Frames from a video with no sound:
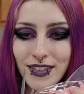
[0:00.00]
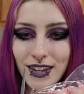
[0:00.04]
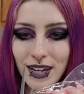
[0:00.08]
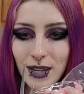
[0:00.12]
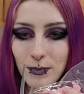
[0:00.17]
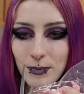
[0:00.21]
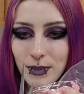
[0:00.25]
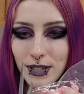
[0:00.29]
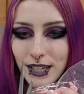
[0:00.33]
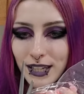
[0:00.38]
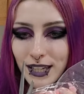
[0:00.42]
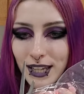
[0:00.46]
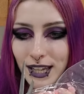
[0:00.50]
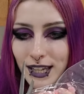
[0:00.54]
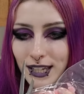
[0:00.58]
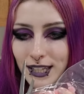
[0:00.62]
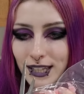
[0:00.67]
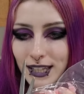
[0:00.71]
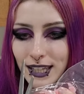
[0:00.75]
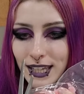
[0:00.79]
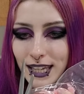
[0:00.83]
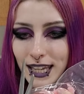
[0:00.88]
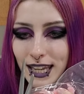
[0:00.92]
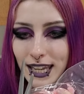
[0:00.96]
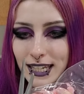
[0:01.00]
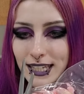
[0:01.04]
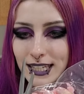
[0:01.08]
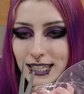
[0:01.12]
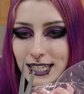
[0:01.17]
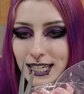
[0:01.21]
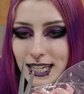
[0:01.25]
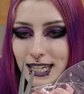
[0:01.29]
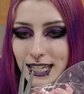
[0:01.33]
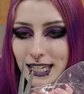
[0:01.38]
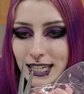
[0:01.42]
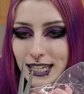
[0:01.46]
And then I'm going to cut like a
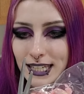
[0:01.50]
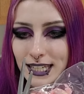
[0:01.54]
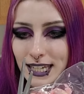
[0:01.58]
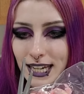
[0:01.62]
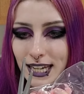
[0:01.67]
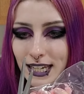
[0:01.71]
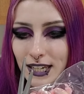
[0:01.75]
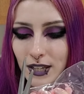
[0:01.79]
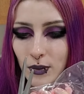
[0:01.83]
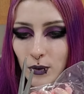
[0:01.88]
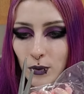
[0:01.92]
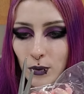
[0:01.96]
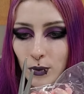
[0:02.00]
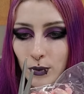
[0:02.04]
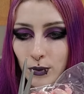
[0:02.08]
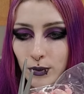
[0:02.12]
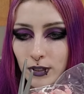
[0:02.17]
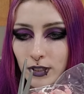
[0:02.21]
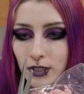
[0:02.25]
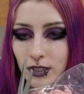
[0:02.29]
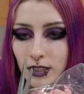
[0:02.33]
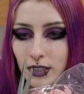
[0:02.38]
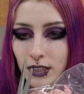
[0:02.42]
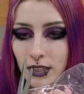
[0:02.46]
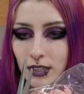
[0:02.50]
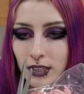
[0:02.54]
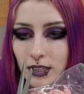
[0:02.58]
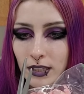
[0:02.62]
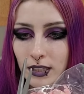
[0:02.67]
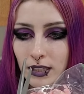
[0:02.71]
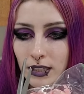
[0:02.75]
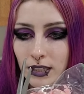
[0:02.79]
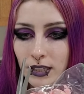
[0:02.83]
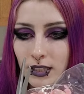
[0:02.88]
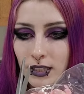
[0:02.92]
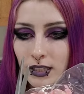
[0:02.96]
teeny tiny hole
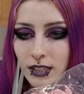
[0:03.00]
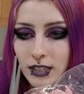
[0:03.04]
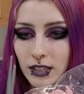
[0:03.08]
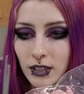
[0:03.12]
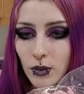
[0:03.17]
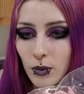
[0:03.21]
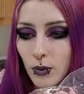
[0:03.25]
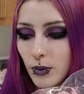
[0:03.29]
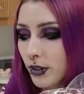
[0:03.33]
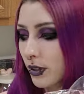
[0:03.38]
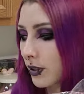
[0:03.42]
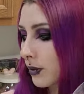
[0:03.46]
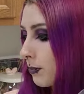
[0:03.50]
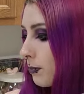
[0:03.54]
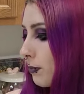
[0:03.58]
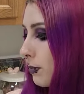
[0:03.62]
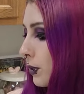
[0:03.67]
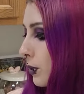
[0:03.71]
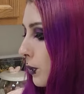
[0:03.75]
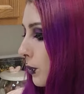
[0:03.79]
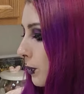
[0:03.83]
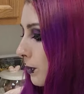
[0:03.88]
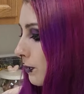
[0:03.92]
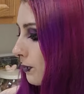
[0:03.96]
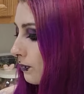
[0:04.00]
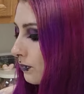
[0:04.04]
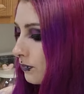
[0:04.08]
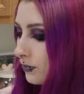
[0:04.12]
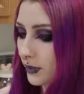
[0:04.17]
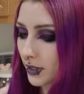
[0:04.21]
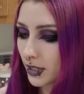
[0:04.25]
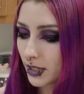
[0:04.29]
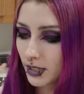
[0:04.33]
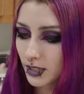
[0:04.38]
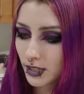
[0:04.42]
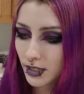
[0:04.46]
in the corner. Boom.
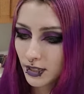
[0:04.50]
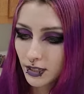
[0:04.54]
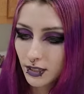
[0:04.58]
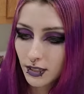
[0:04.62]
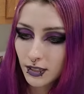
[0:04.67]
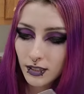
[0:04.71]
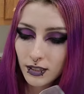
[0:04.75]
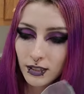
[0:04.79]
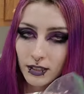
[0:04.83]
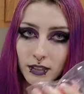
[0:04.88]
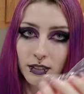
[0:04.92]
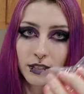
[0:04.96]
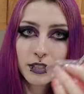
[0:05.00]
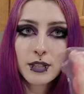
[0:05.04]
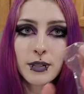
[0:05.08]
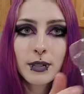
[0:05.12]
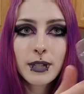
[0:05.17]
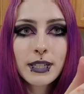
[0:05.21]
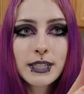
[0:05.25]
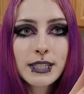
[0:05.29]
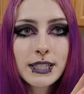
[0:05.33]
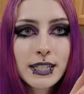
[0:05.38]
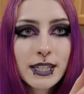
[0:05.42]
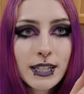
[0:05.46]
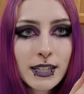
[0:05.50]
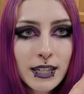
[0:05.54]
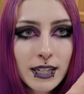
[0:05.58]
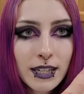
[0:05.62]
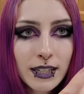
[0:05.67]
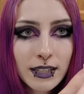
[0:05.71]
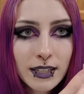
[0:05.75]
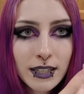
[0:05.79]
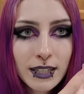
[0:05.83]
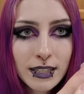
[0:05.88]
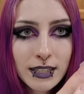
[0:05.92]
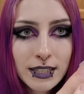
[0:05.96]
Do you guys see
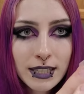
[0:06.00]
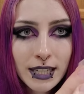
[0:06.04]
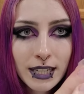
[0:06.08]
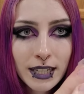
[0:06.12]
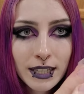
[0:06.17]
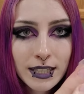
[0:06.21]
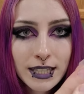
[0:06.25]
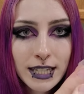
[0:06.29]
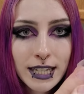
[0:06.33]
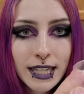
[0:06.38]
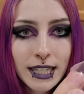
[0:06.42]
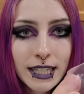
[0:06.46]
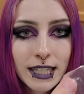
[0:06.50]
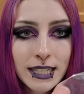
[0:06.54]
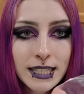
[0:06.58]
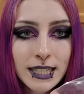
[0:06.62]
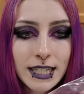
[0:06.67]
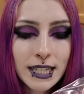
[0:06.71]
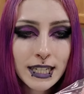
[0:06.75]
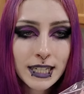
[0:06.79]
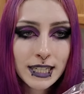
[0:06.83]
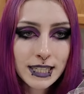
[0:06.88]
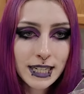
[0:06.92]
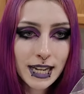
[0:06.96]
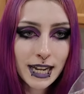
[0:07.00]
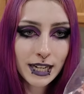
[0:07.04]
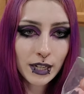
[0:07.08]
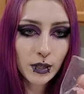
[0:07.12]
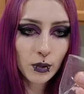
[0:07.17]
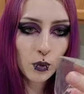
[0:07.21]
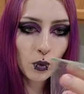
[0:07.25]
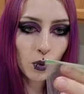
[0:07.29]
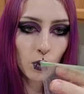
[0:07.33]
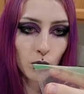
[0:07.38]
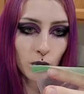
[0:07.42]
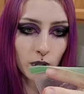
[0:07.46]
that? It's like a teeny, teeny,
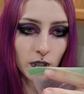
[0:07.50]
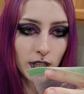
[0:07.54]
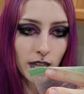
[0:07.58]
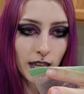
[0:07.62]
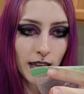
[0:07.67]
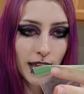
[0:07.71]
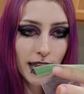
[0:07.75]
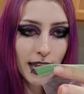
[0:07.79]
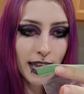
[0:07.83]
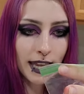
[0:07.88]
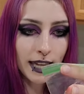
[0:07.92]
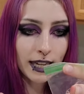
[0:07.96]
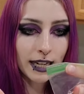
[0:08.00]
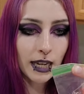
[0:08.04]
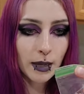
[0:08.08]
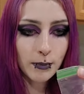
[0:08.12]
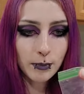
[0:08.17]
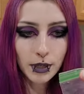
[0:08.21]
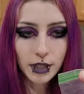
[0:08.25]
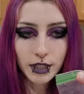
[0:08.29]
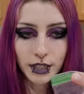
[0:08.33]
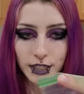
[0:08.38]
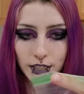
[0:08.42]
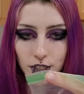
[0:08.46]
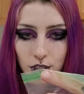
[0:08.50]
tiny hole. And I'm not